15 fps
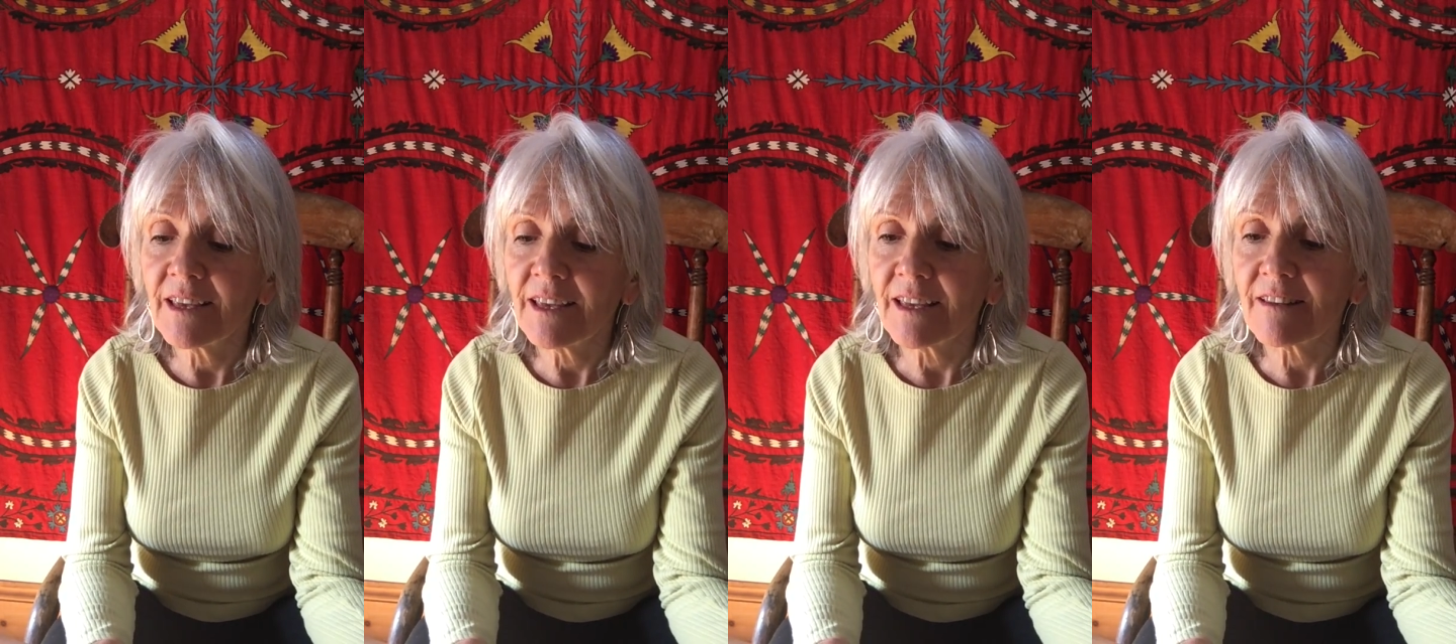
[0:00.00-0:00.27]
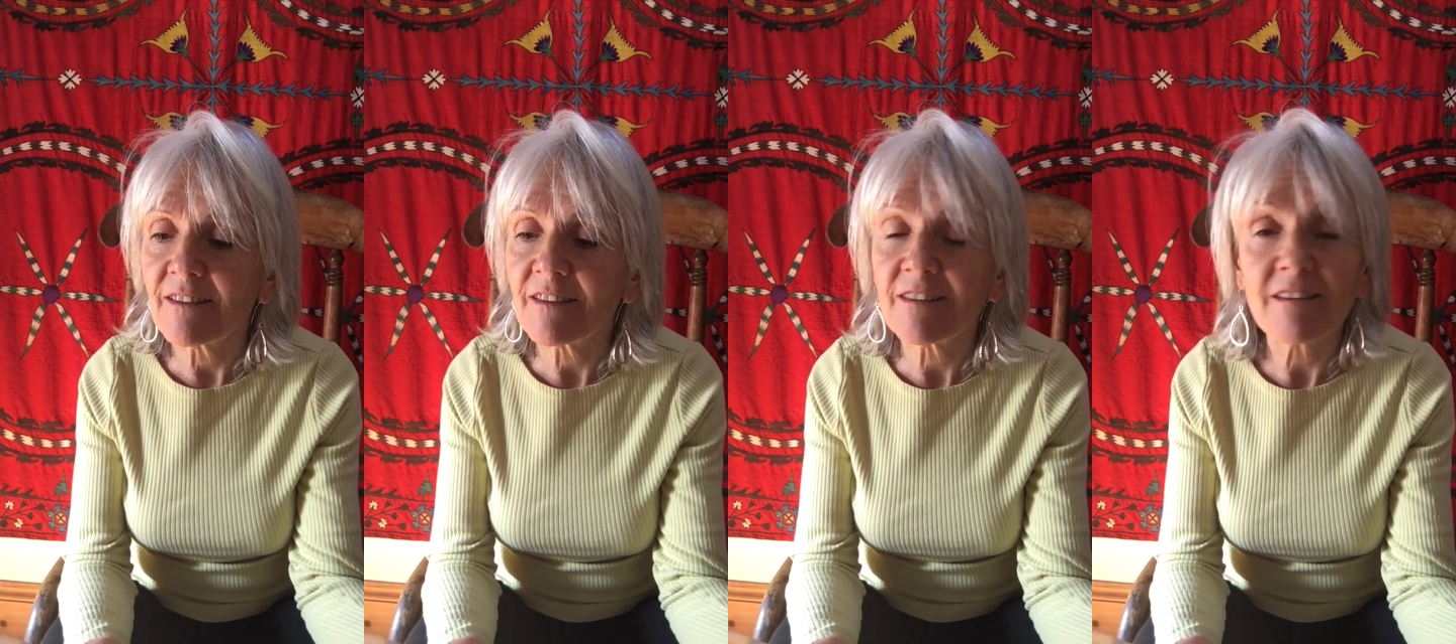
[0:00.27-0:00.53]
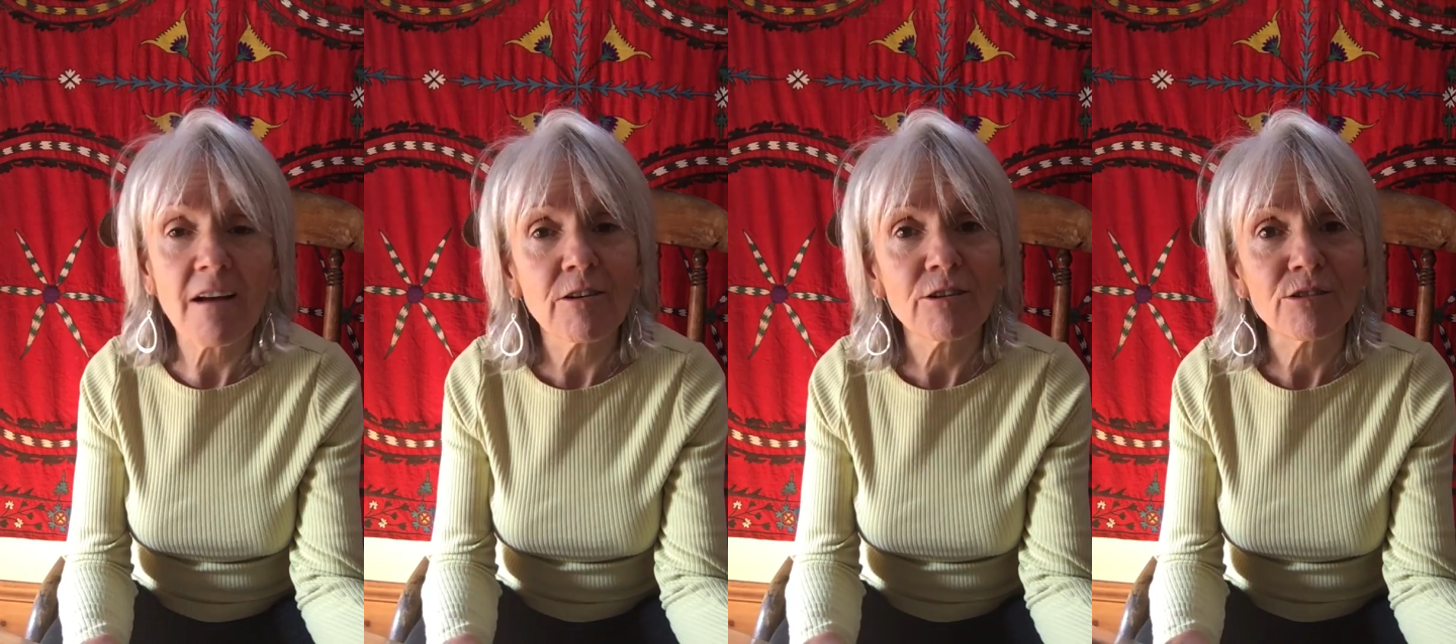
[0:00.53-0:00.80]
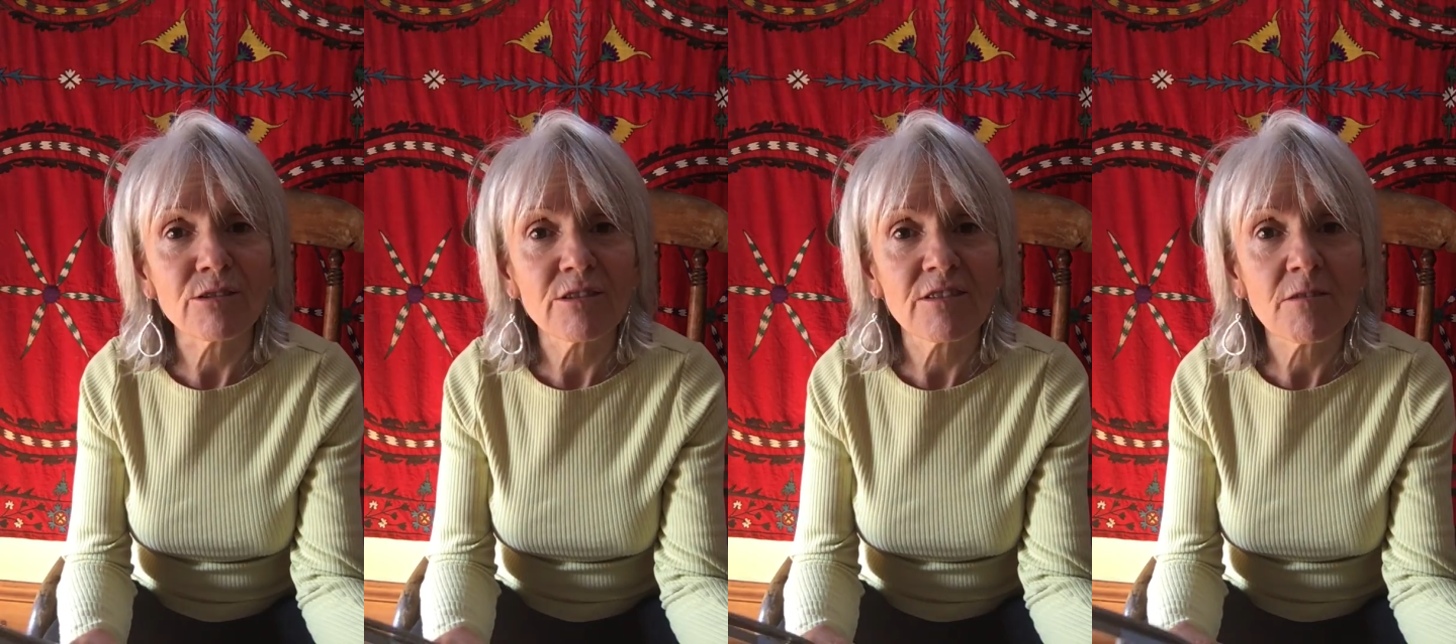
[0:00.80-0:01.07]
it
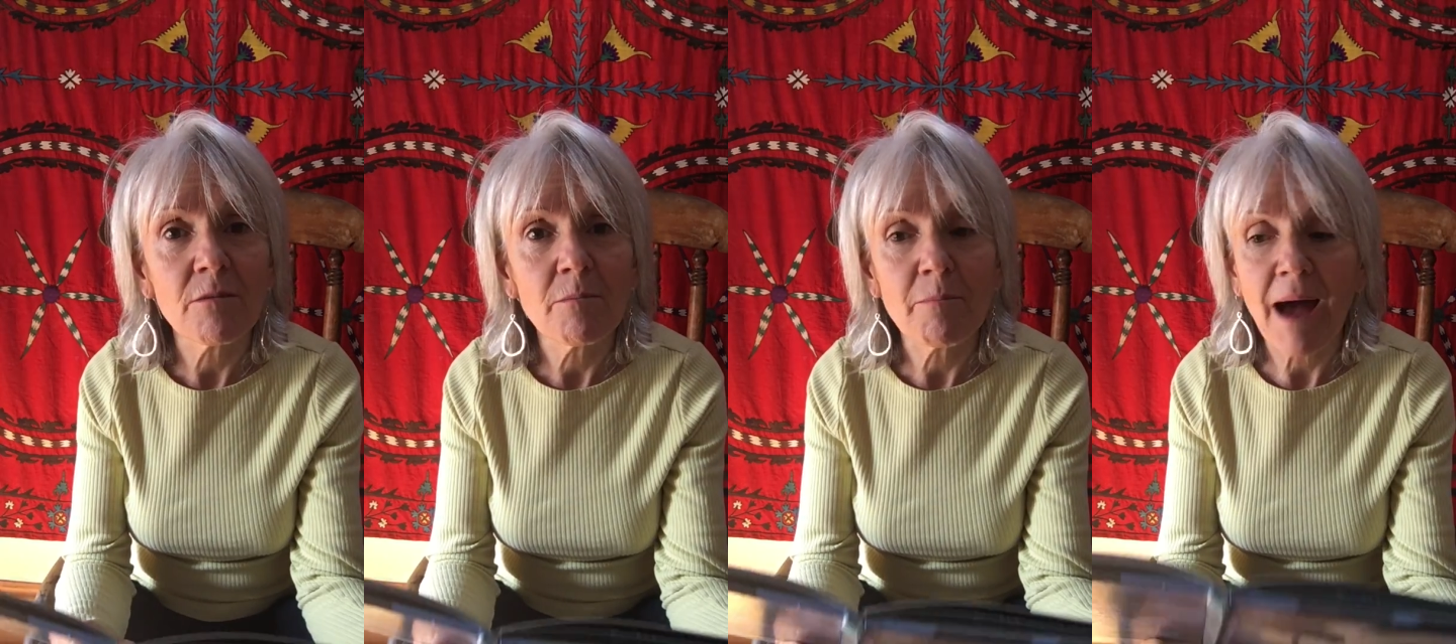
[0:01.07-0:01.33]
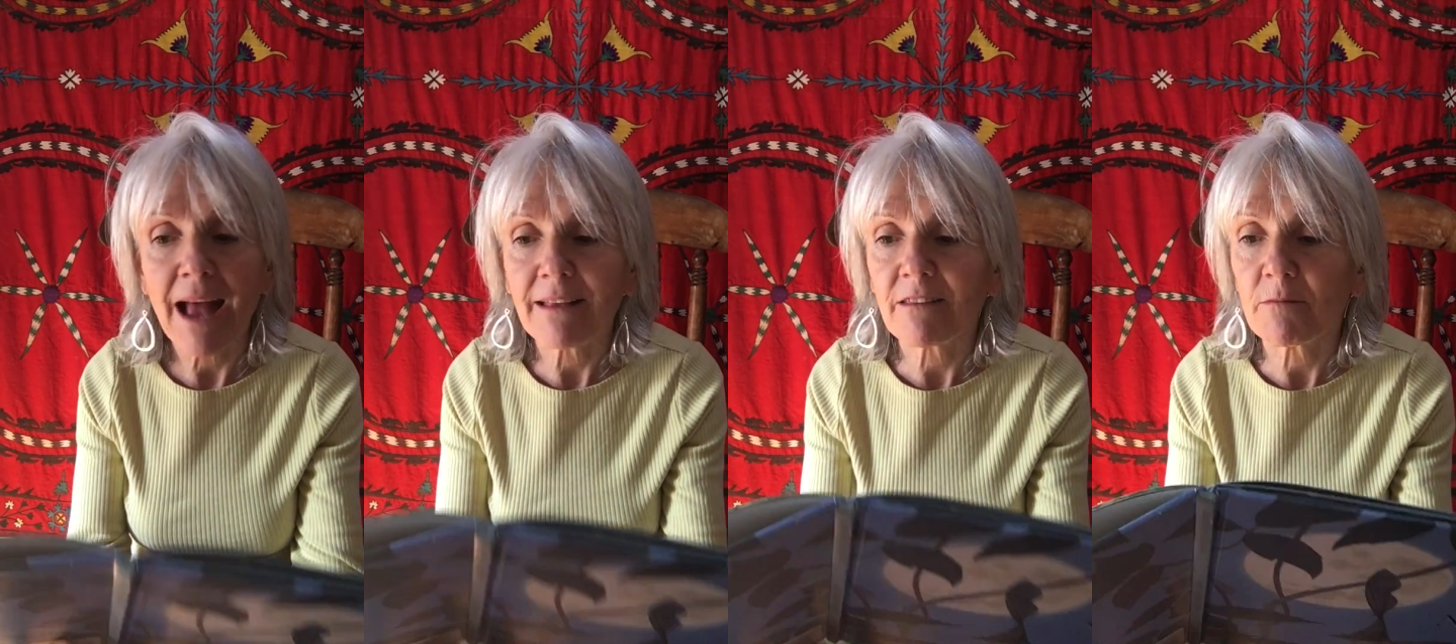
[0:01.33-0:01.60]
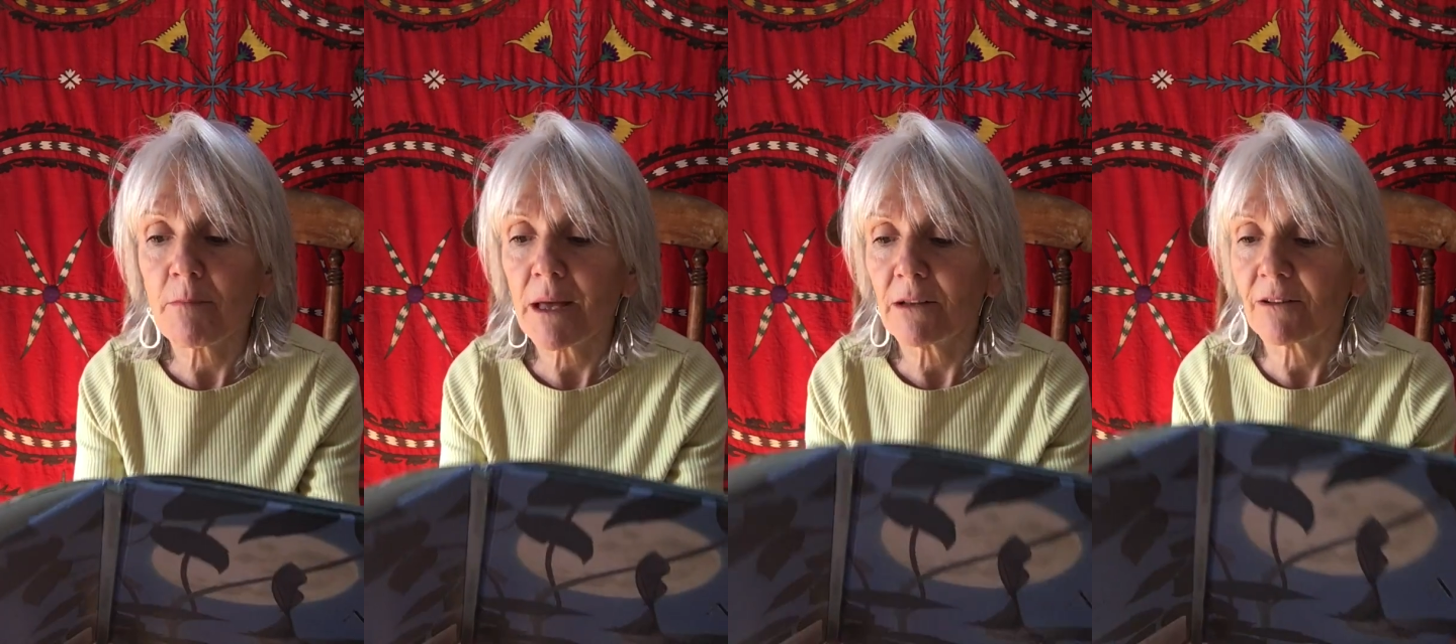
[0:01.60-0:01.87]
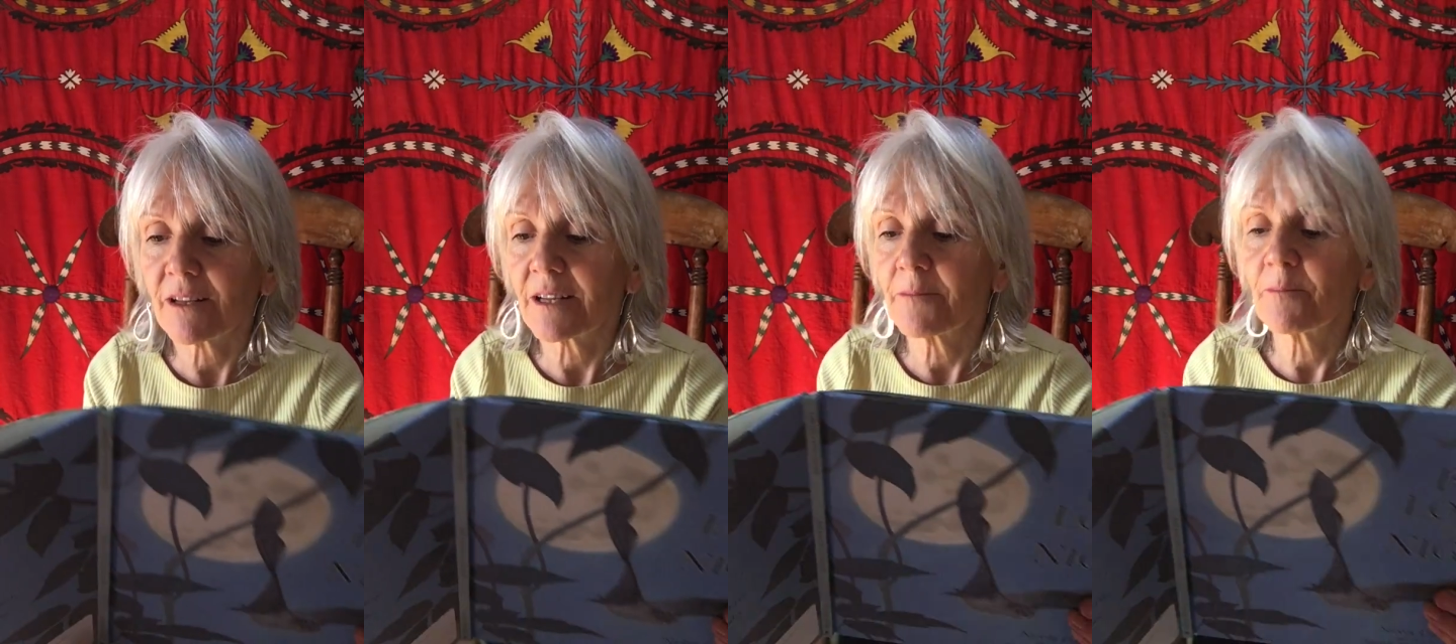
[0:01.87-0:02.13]
suckles Bat's
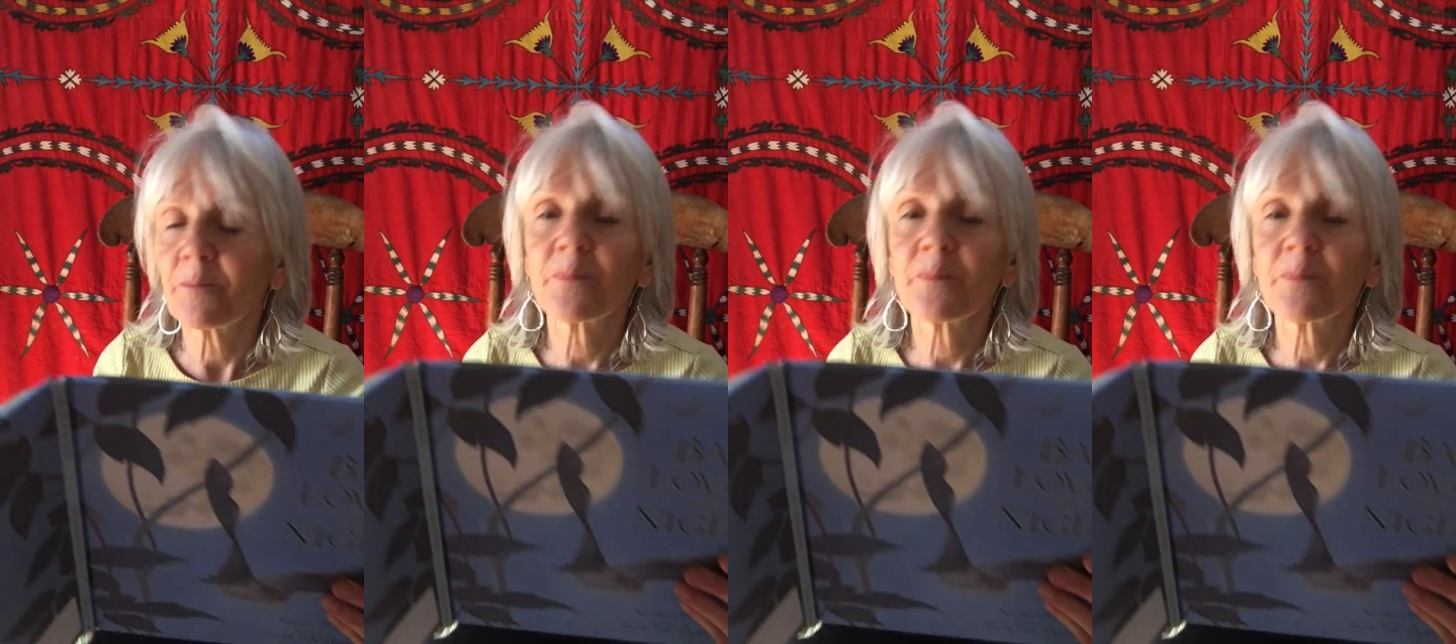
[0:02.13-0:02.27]
milk.